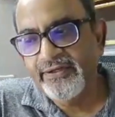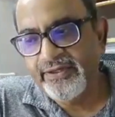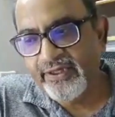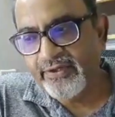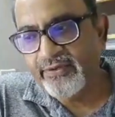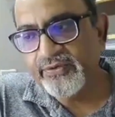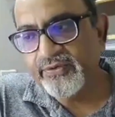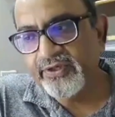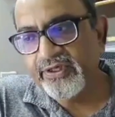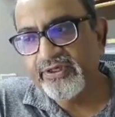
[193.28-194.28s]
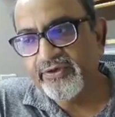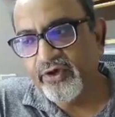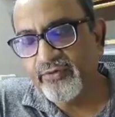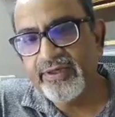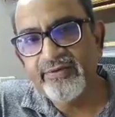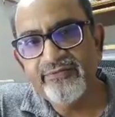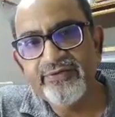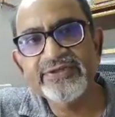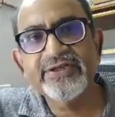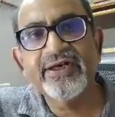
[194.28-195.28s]
genitourinary trauma, we
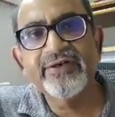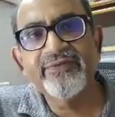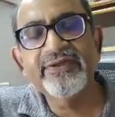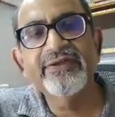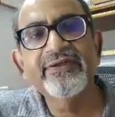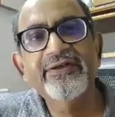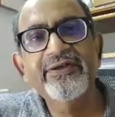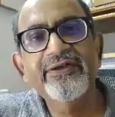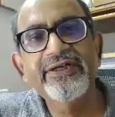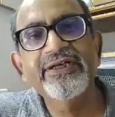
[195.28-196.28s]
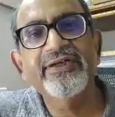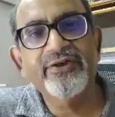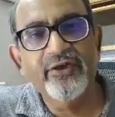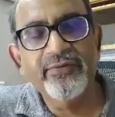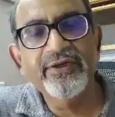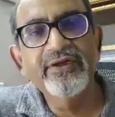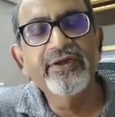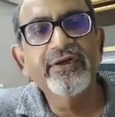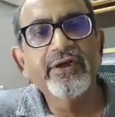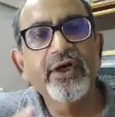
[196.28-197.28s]
start with renal trauma.
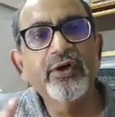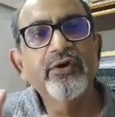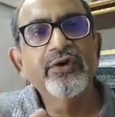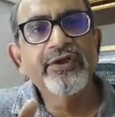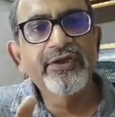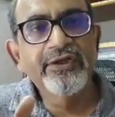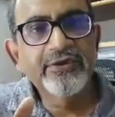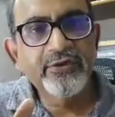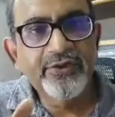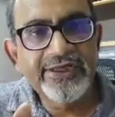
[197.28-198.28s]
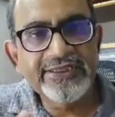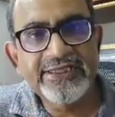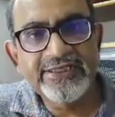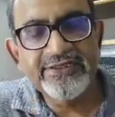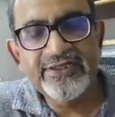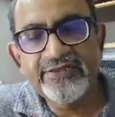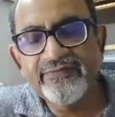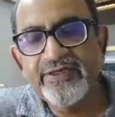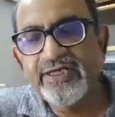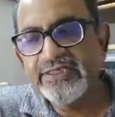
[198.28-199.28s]
Now today's lecture, it
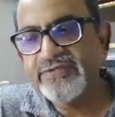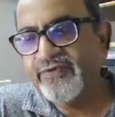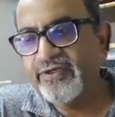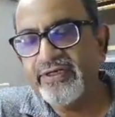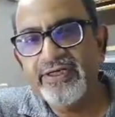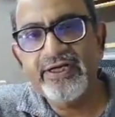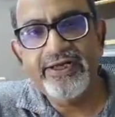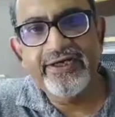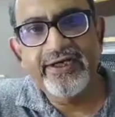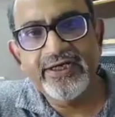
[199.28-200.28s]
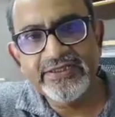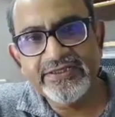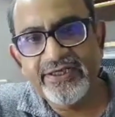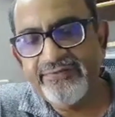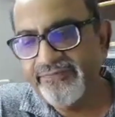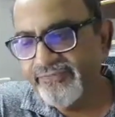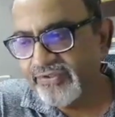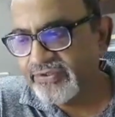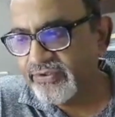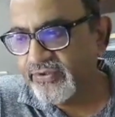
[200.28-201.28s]
will last for an hour's time.
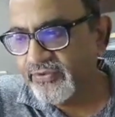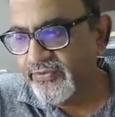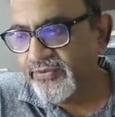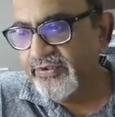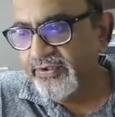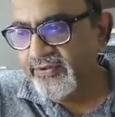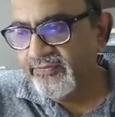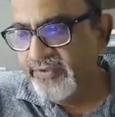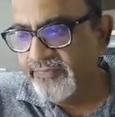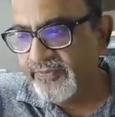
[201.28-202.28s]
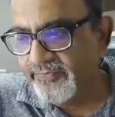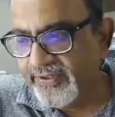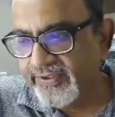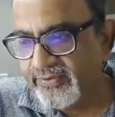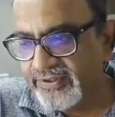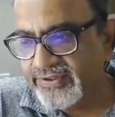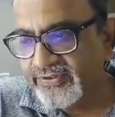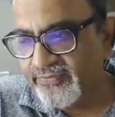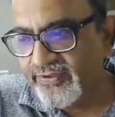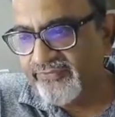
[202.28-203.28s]
So be prepared to listen
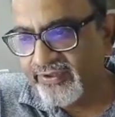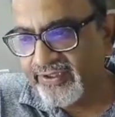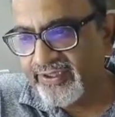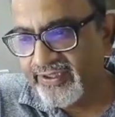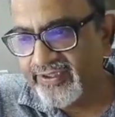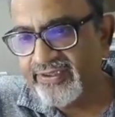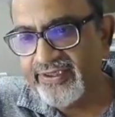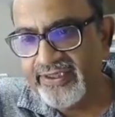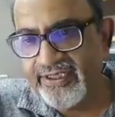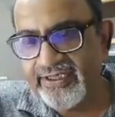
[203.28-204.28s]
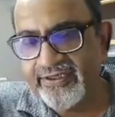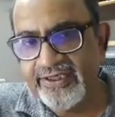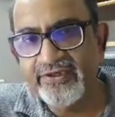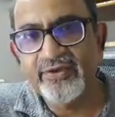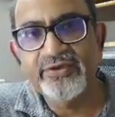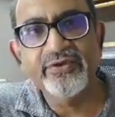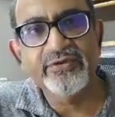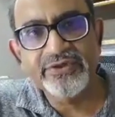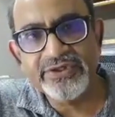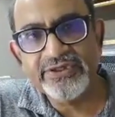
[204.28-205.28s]
to me for an hour and write down your
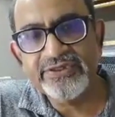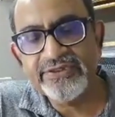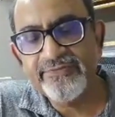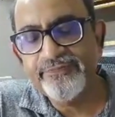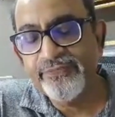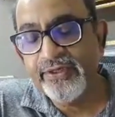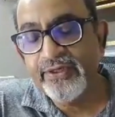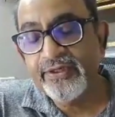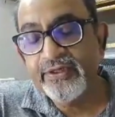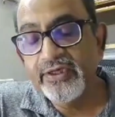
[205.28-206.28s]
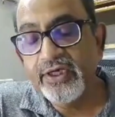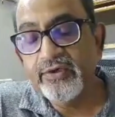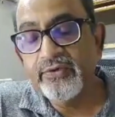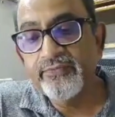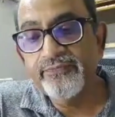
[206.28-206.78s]
questions. Now